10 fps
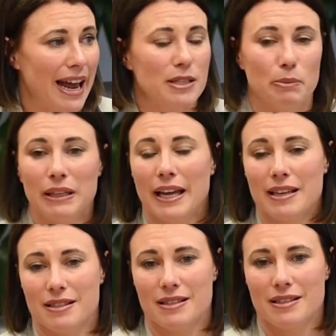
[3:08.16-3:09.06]
has a
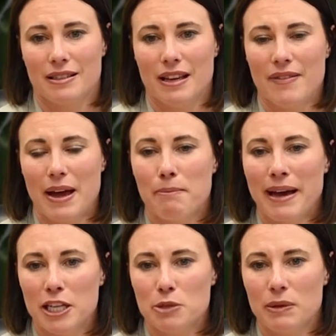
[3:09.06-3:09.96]
place, and that a
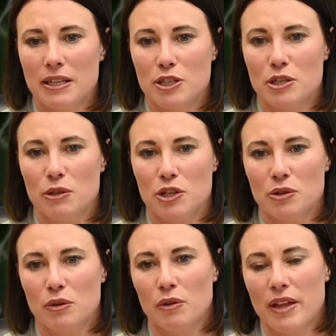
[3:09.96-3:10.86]
management is to
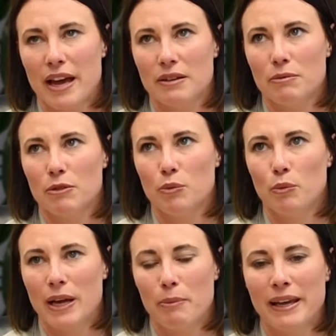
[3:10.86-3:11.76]
ensure that
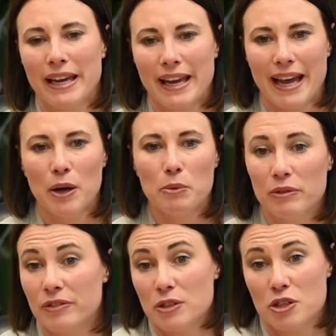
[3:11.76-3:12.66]
we are being
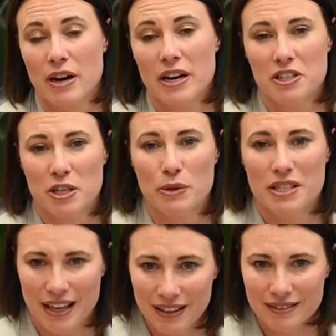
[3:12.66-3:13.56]
accountable for the strategy we
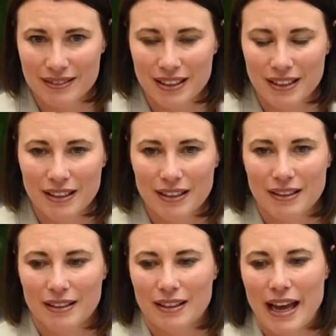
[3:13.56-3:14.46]
set
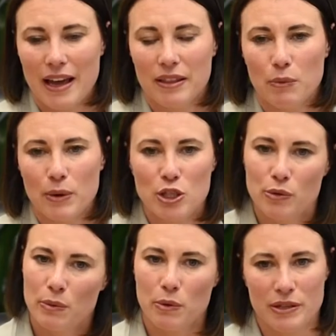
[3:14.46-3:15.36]
and that we're
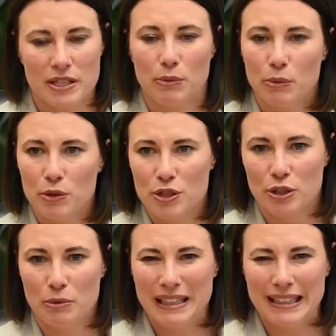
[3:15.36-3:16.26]
doing what we said we would
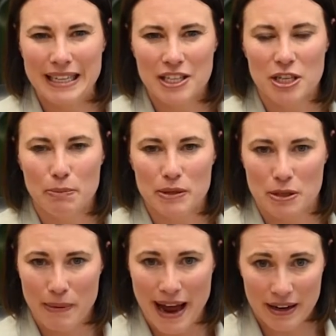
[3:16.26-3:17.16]
do, but leadership is
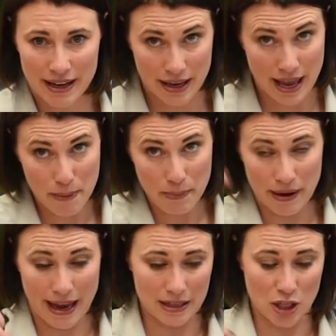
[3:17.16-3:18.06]
about
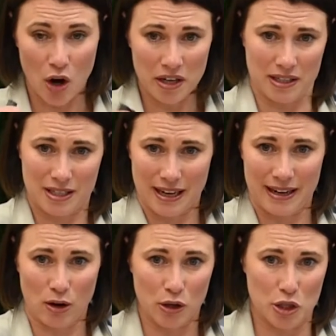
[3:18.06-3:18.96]
keeping us honest
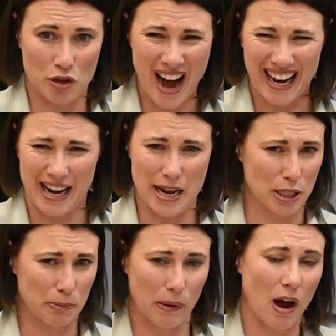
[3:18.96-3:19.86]
and on track and
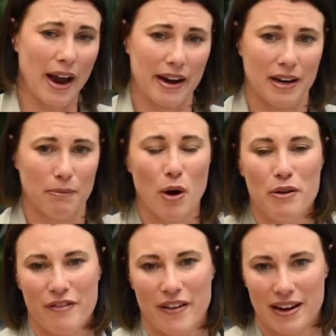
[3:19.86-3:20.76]
inspired and
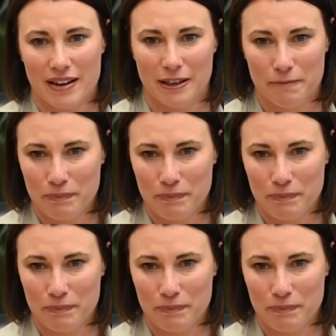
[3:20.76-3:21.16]
motivated